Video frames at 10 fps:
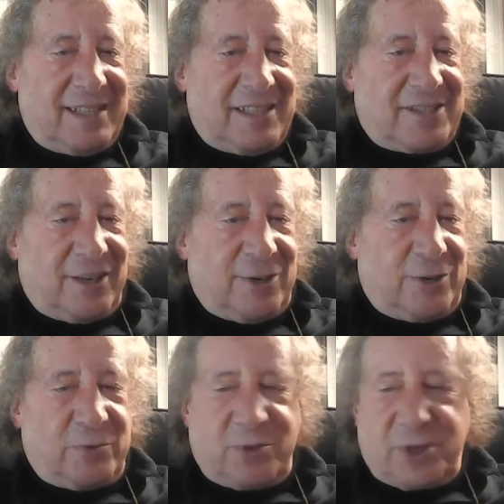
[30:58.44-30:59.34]

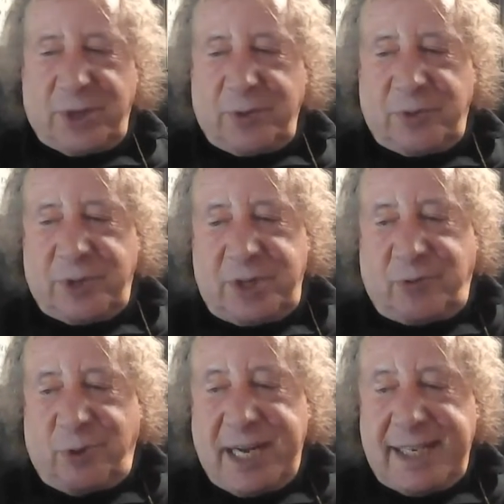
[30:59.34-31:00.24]
So this
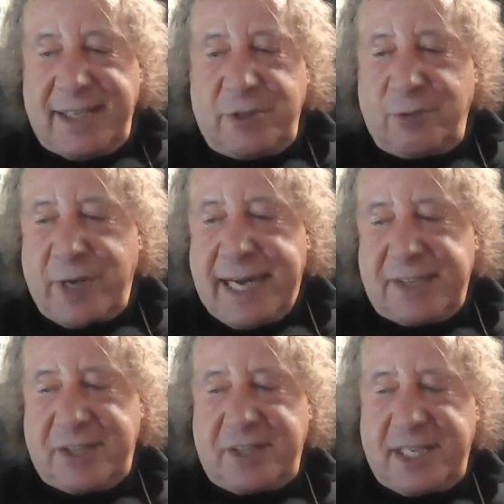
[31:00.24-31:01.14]
friend who
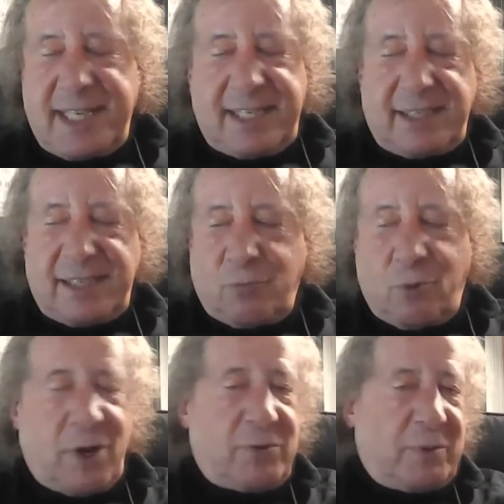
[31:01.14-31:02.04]
asked to take a
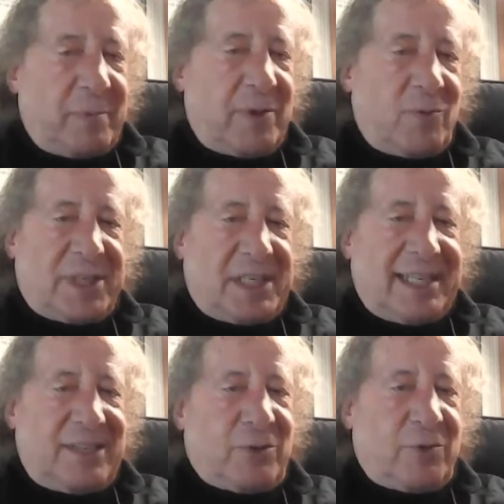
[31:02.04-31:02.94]
walk with me one
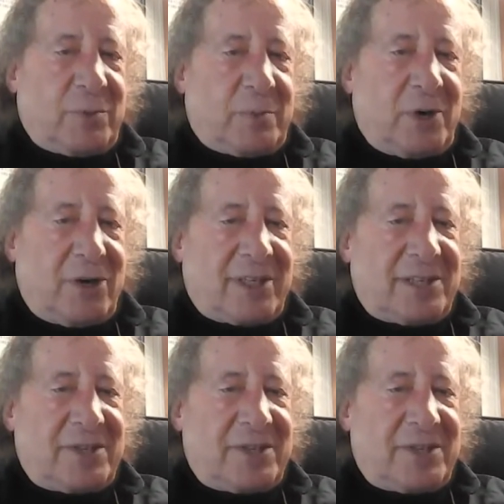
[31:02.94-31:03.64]
night through the park